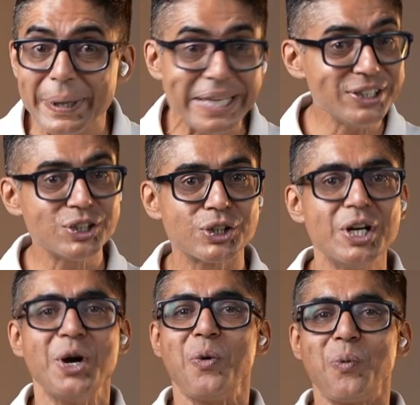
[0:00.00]
page,
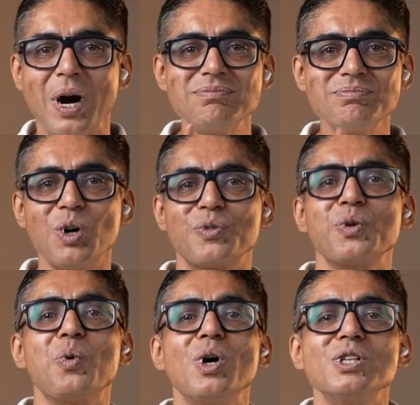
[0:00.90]
one of
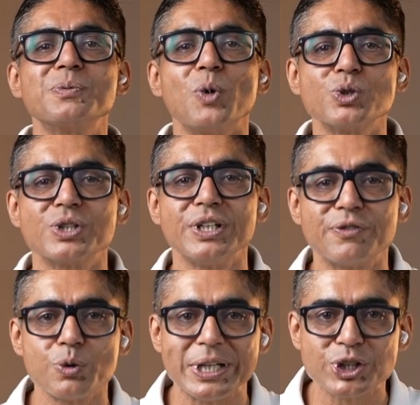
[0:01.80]
the world's most
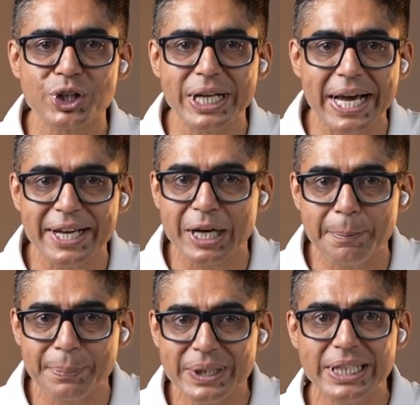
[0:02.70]
influential AI
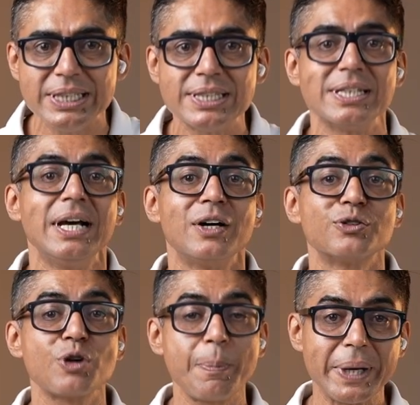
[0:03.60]
companies,
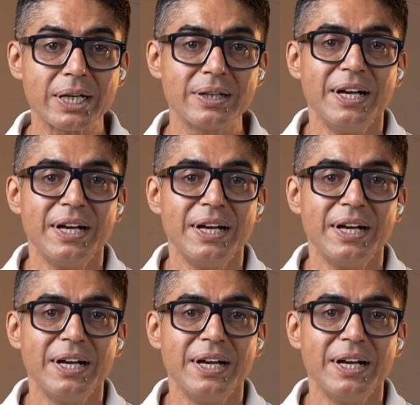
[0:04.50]
Anthropic,